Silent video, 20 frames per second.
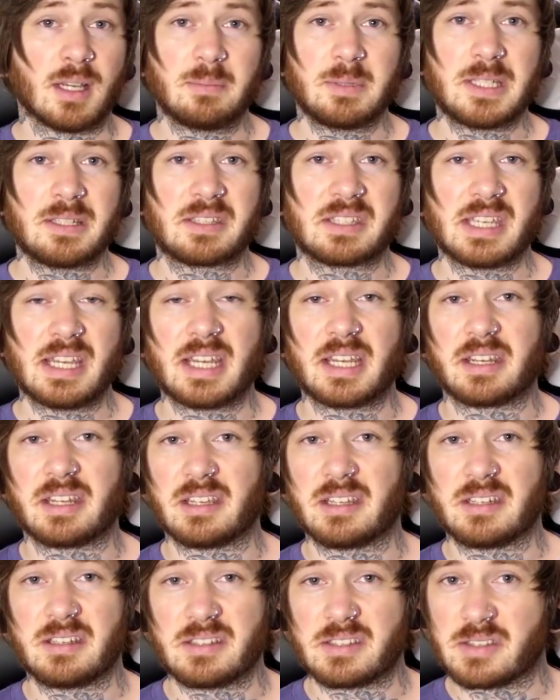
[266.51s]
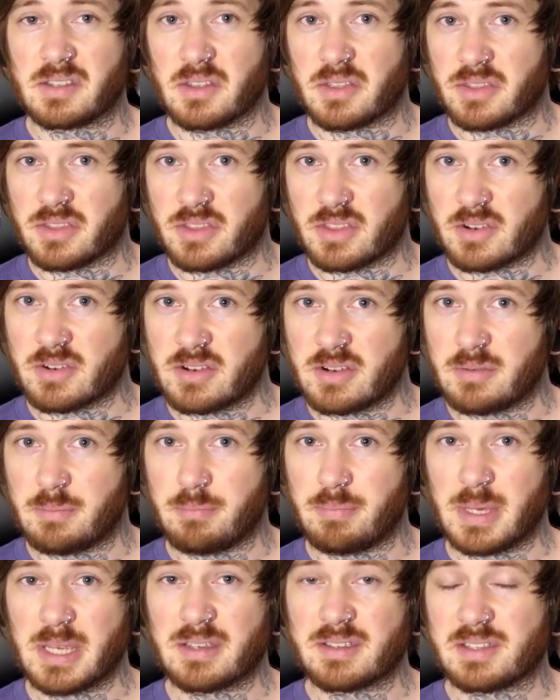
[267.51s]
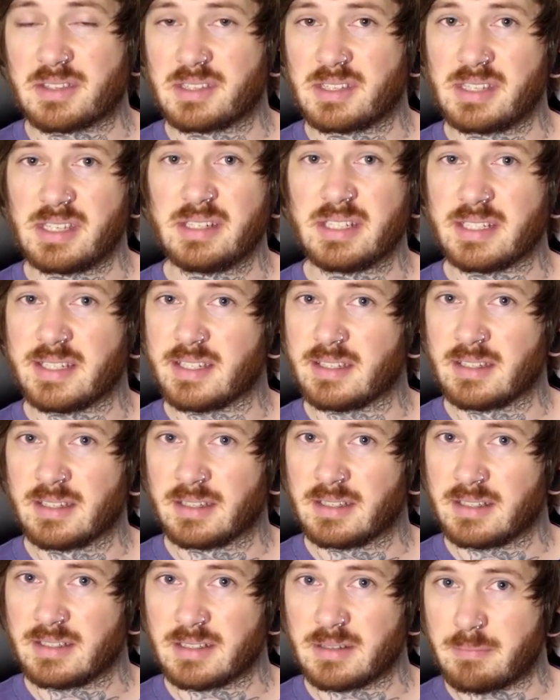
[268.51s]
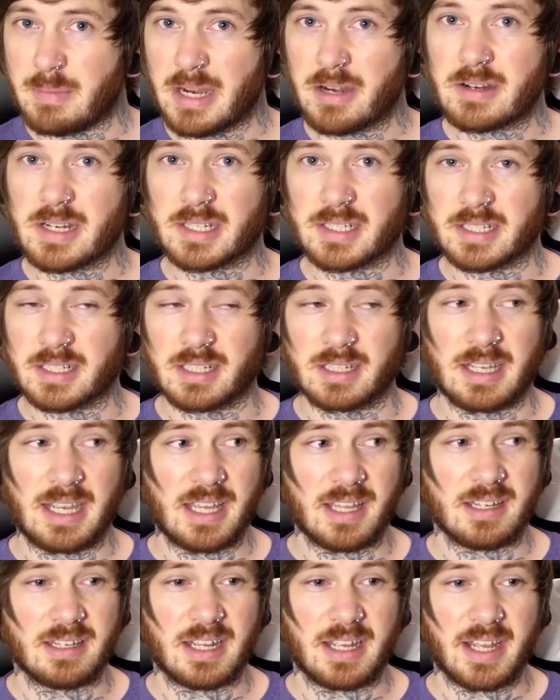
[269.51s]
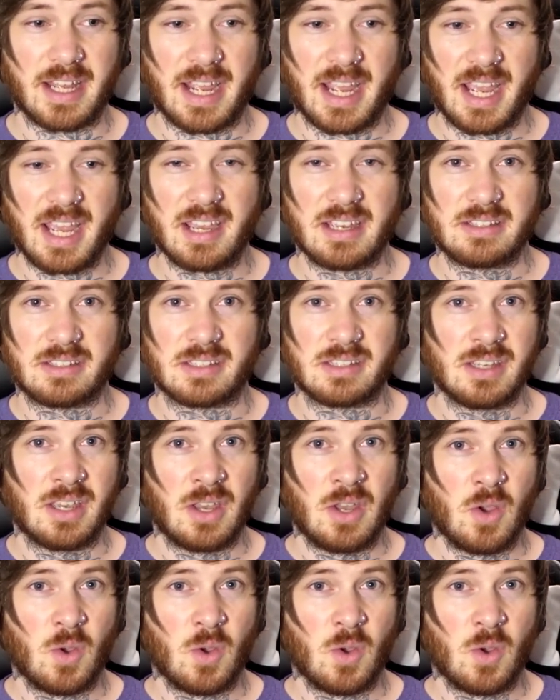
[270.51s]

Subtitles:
That being said, it is the third biggest city in America, and it has